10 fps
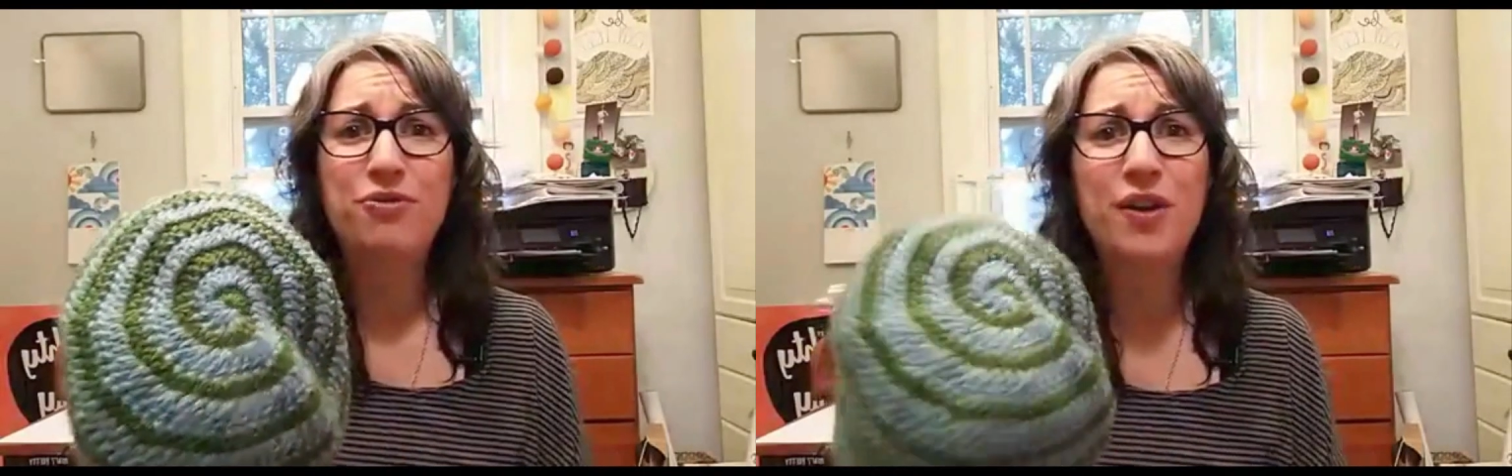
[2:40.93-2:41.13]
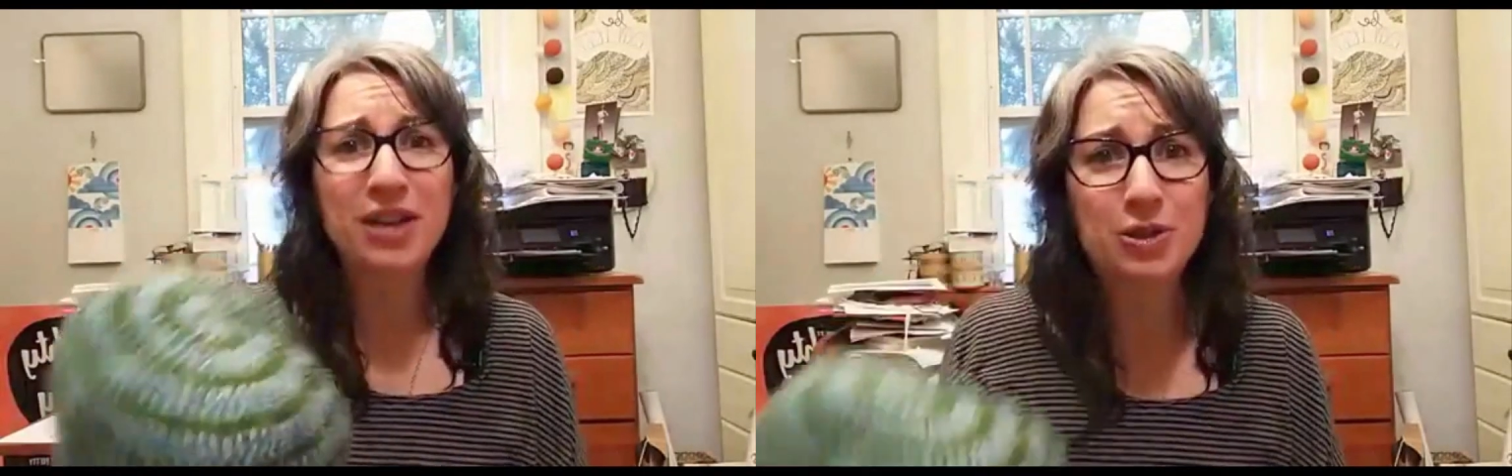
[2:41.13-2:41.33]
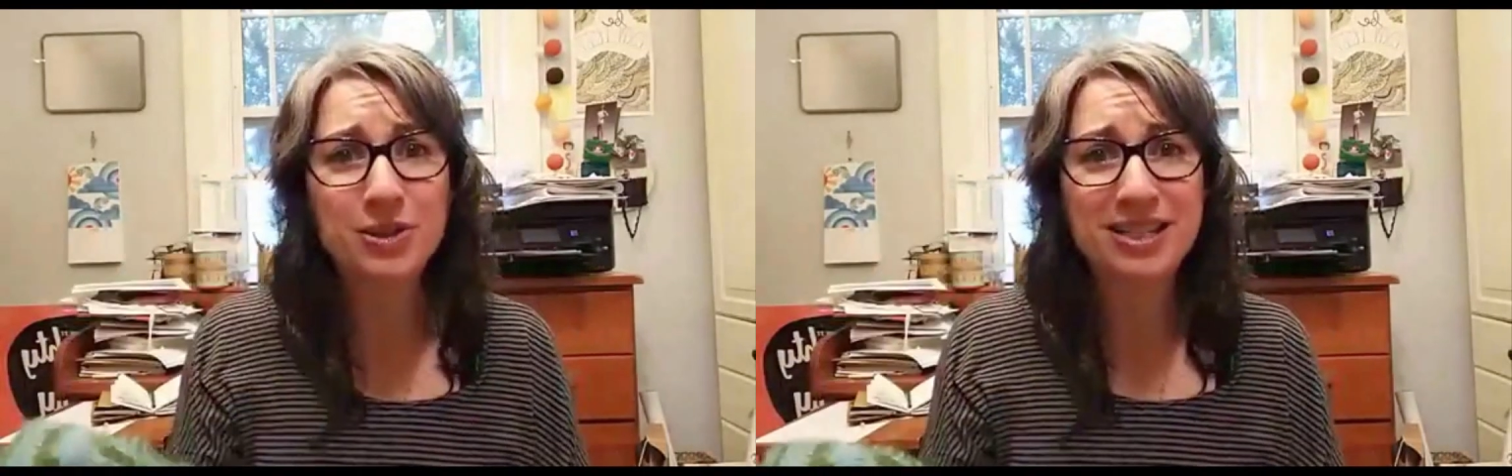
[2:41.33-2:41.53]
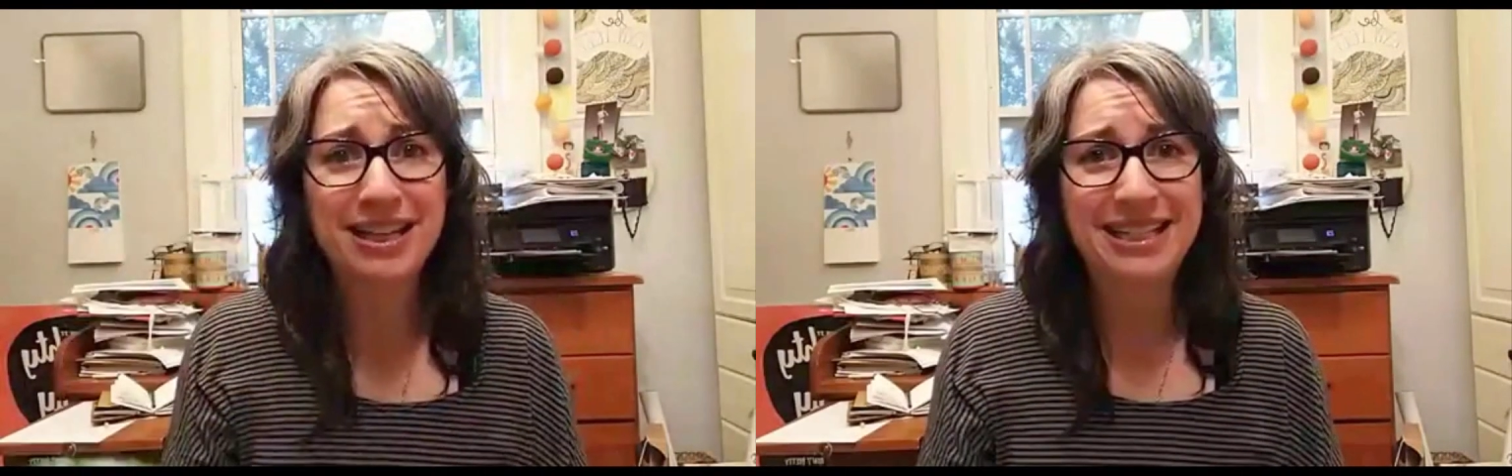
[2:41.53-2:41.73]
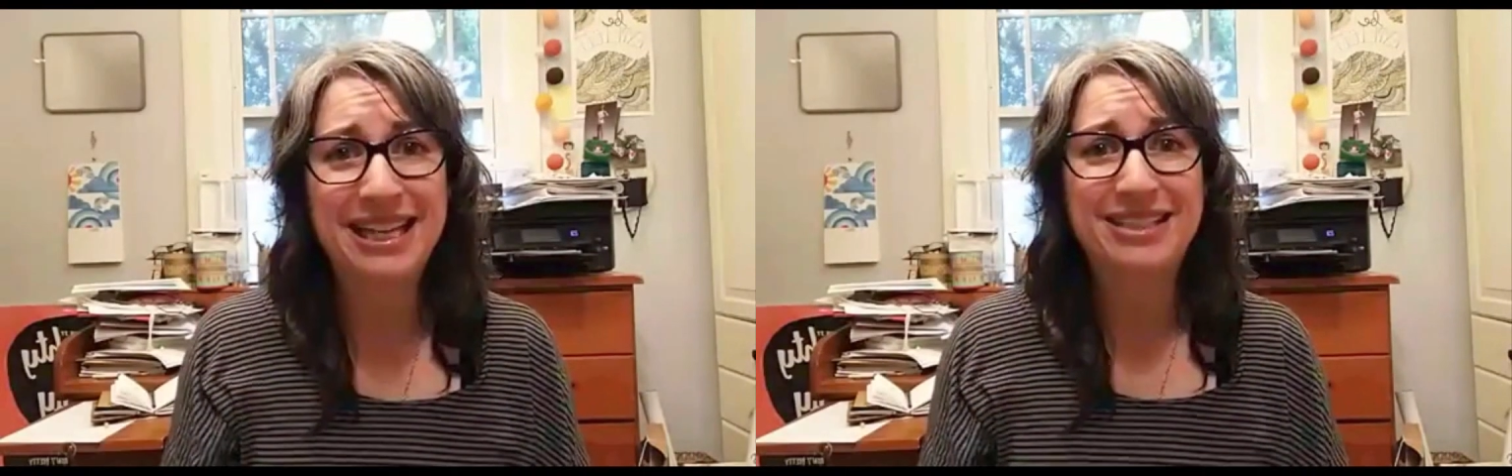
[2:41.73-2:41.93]
very cool
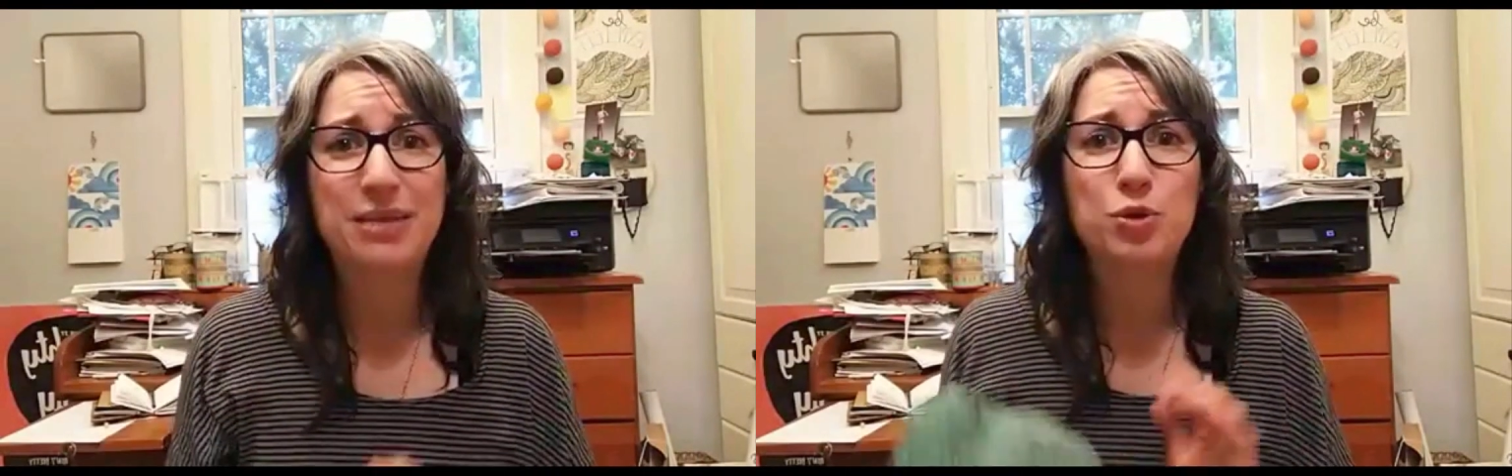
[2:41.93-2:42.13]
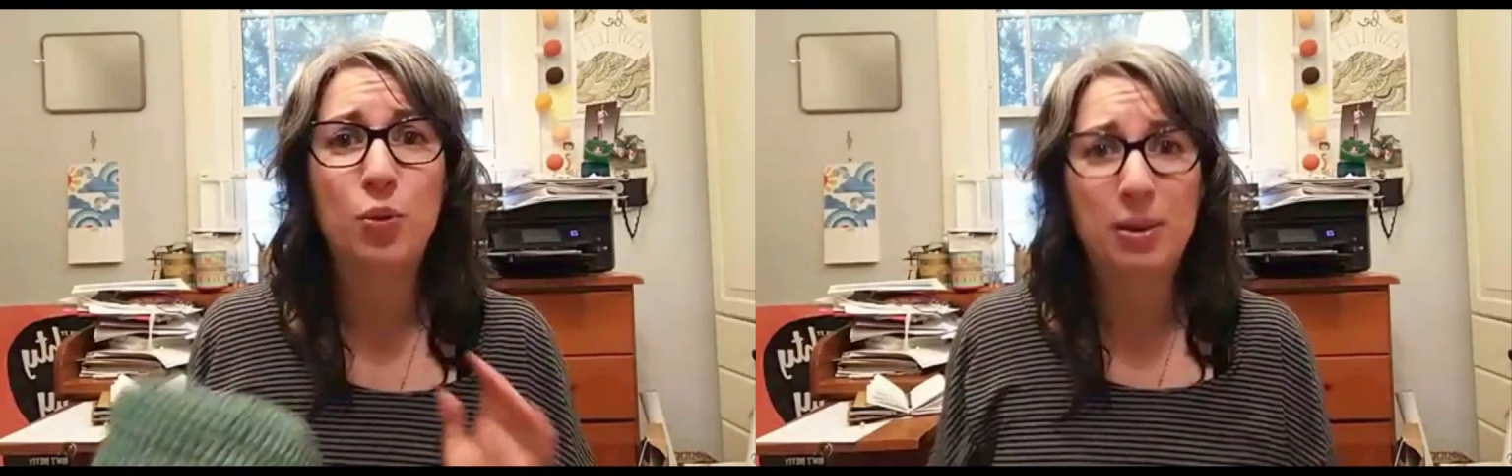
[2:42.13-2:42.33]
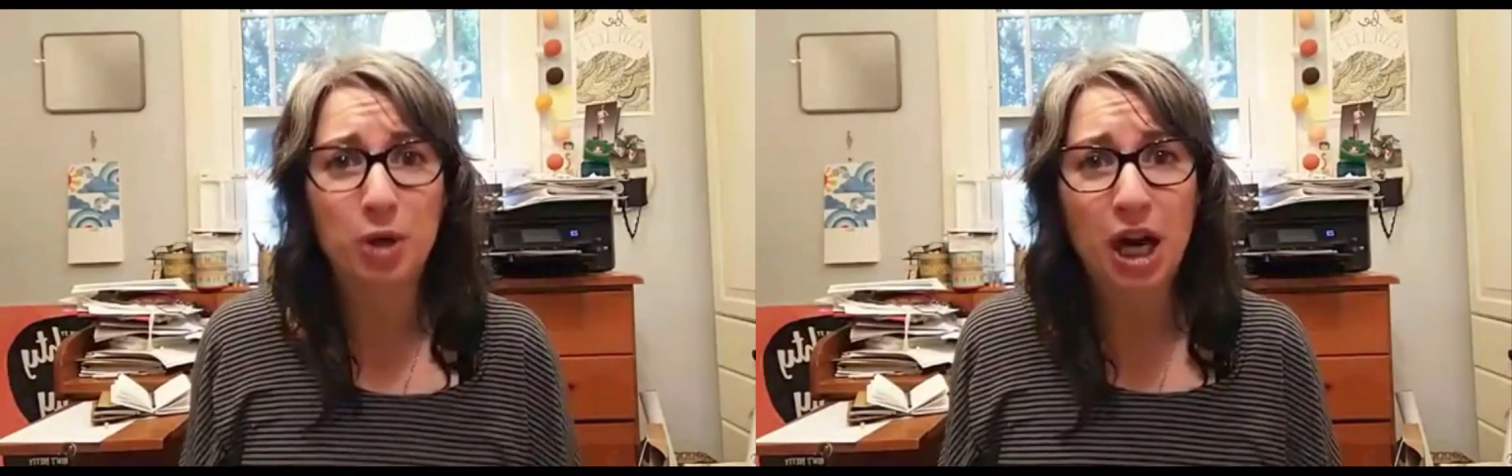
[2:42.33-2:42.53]
technique, seems way more